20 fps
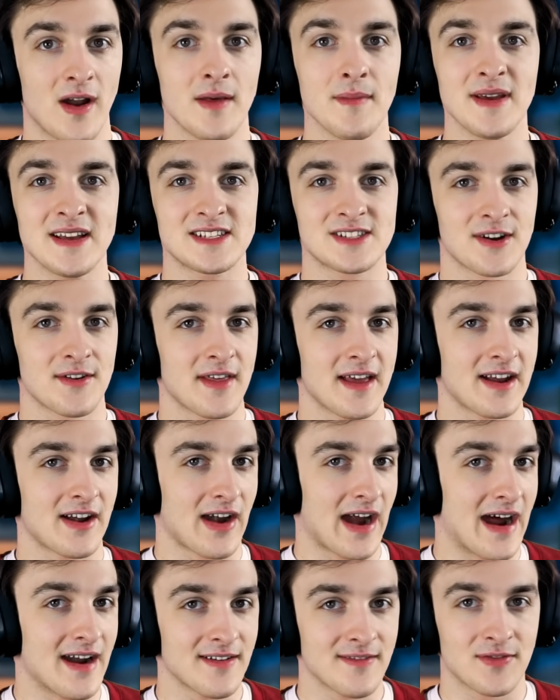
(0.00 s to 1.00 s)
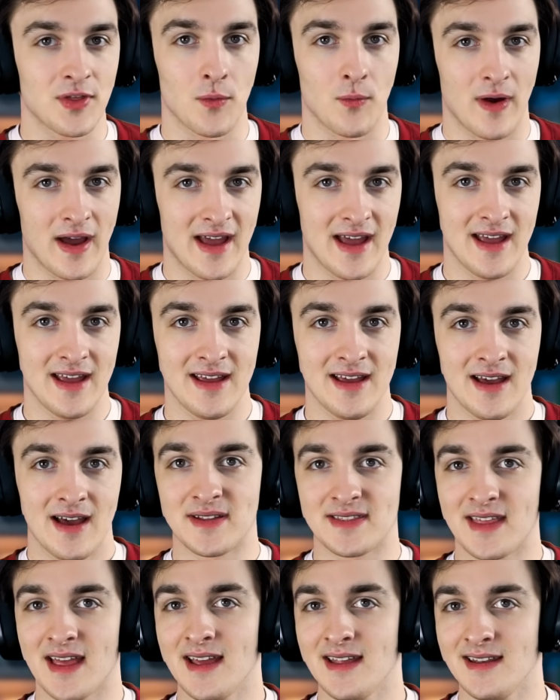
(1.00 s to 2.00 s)
wanna make sure that you're out of the way,
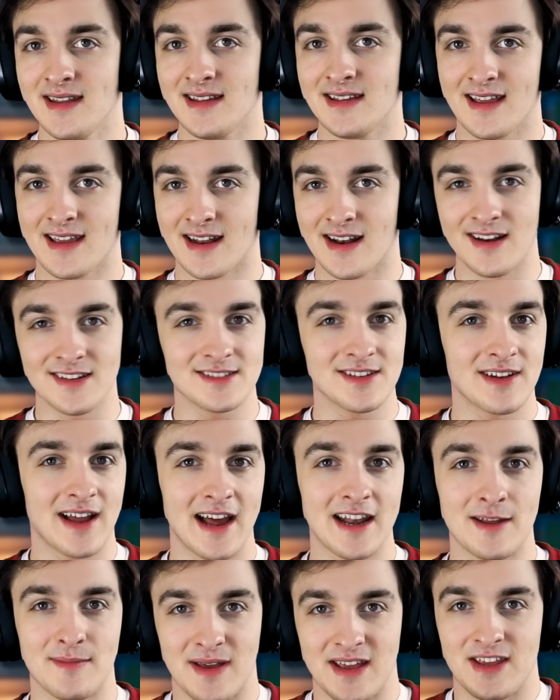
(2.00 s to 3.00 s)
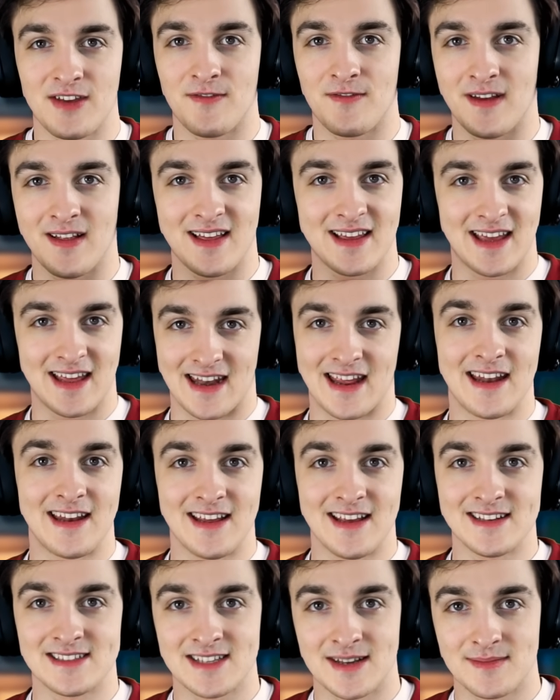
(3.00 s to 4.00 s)
but then it can also kind of make you feel like an idiot